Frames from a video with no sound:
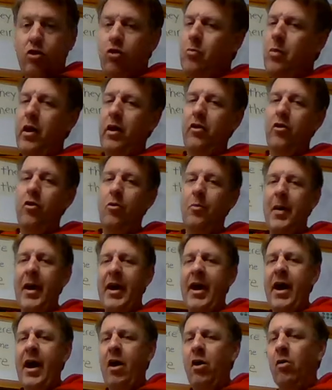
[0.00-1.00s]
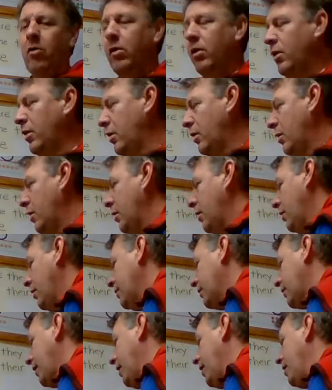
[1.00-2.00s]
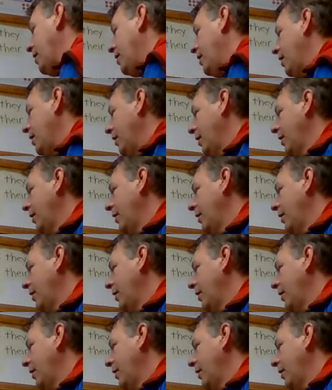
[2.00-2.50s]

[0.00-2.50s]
You better know by now. Okay?